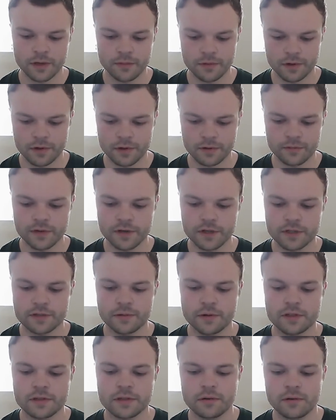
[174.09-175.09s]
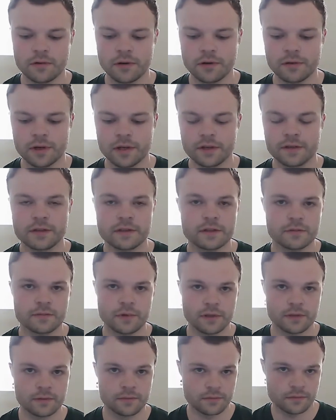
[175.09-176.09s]
we're going to finish the rest of the quote, and this is
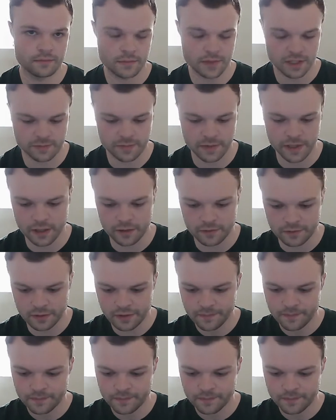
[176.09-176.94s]
what takes me out of it.